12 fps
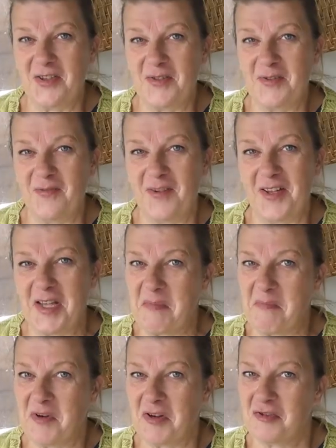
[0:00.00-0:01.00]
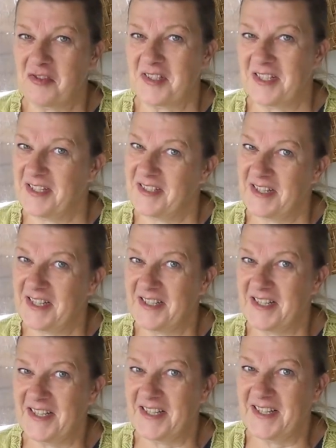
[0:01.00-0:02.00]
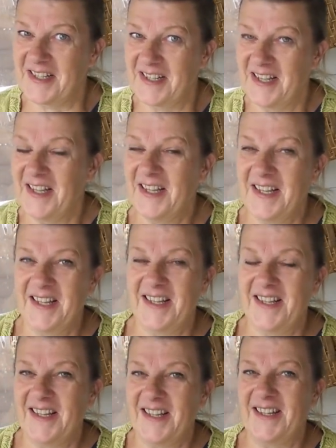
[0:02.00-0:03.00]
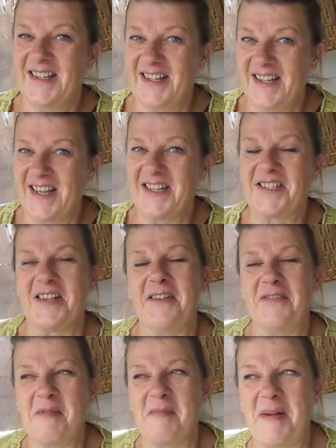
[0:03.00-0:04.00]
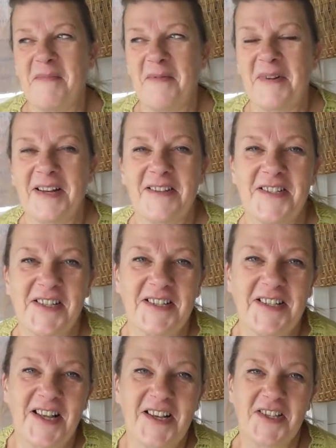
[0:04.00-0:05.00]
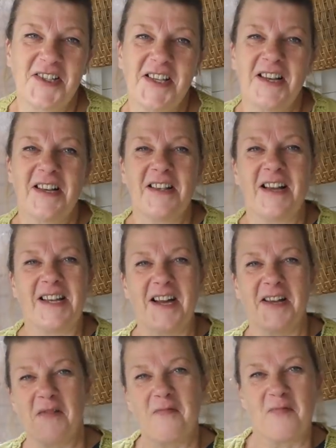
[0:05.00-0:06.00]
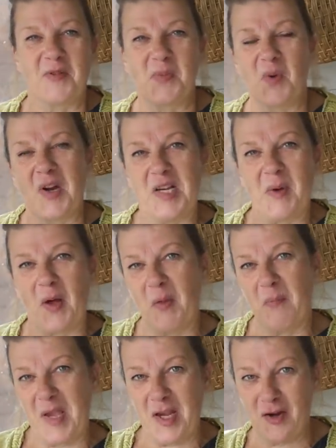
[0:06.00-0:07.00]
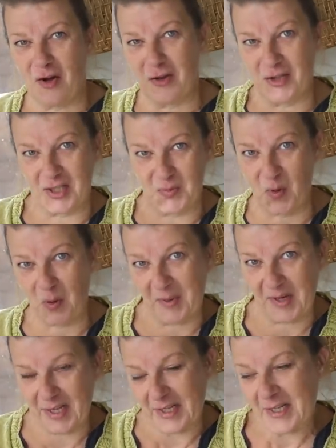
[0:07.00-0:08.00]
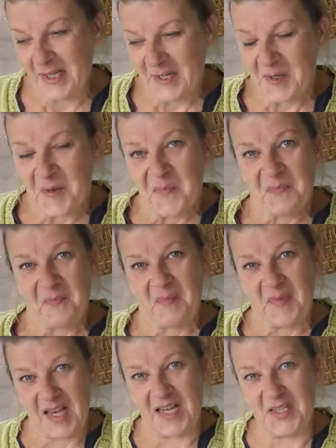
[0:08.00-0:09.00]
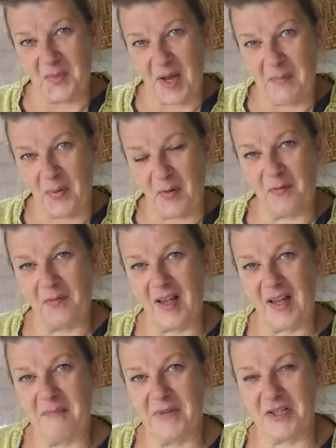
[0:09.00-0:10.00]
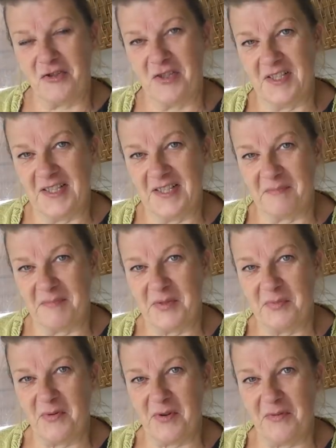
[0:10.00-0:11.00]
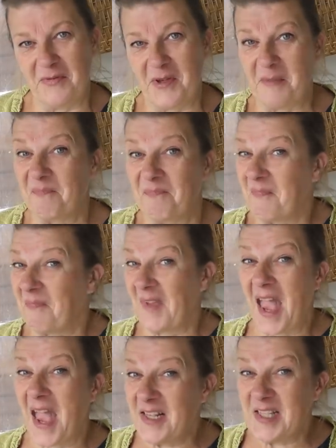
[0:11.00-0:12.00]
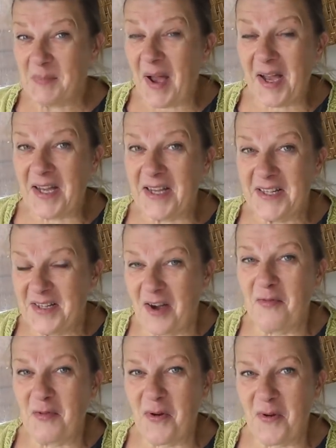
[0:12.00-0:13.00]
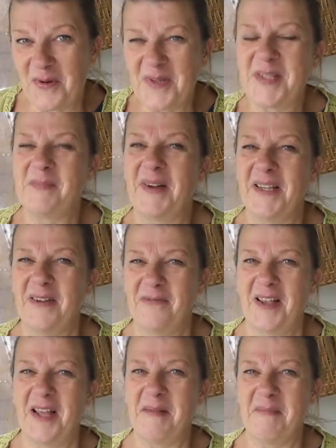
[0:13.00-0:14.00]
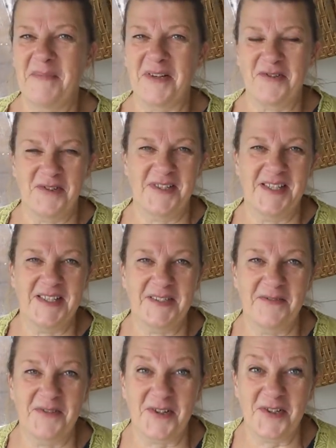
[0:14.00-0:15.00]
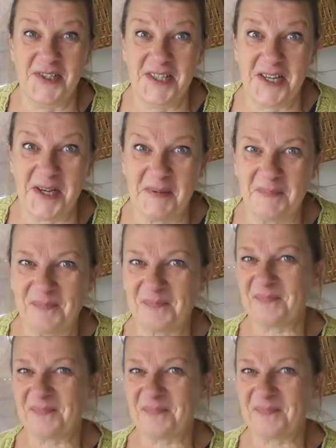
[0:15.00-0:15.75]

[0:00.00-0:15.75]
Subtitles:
those flying buttresses this year. As if you remember when I was doing it last year, I kind of was worried about the bean arches wobbling. So I put flying buttresses up to all of them. Inspired, of course, by the flying buttresses of Notre Dame.